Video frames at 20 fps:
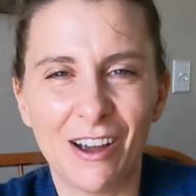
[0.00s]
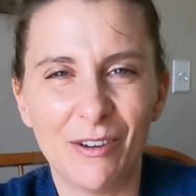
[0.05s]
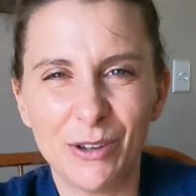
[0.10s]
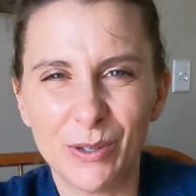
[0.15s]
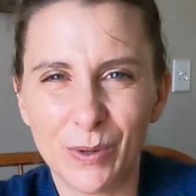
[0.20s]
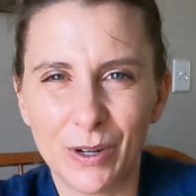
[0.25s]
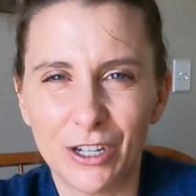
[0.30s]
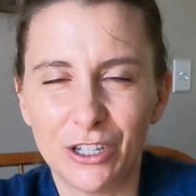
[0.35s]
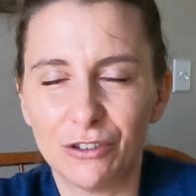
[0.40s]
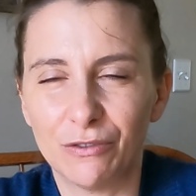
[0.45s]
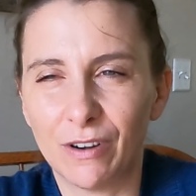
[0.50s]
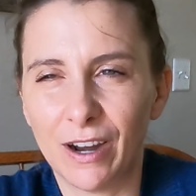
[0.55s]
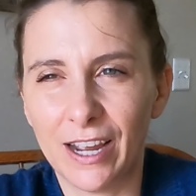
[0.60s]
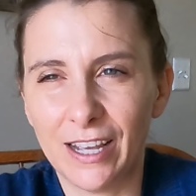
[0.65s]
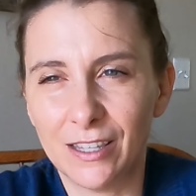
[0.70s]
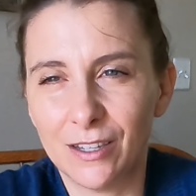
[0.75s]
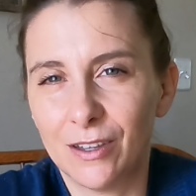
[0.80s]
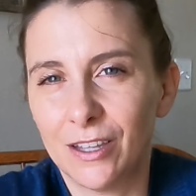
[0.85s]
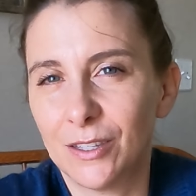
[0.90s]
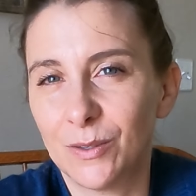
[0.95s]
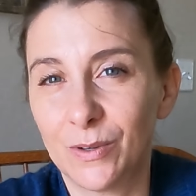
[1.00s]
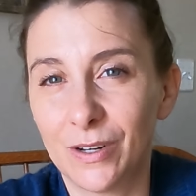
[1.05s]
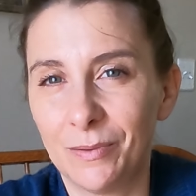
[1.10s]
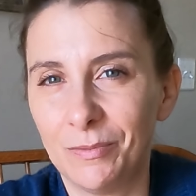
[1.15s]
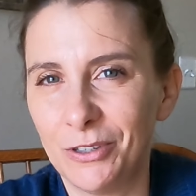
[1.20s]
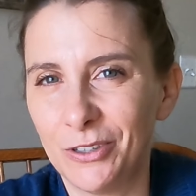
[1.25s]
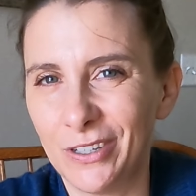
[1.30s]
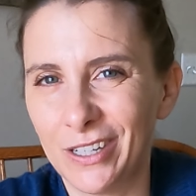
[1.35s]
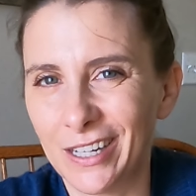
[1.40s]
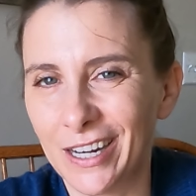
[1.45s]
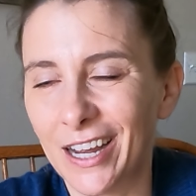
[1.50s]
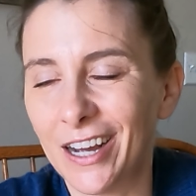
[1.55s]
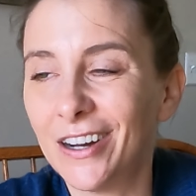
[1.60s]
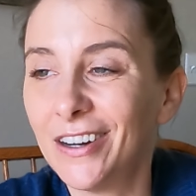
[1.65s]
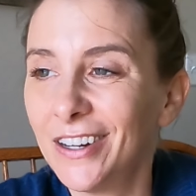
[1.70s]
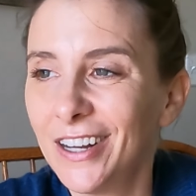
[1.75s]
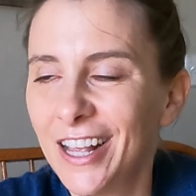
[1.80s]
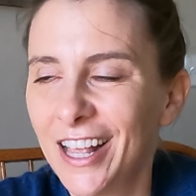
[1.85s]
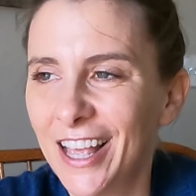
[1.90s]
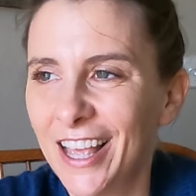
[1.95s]
I always wanted to write, so that's what I'm doing
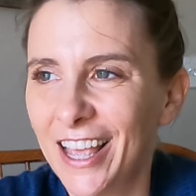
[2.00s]
now.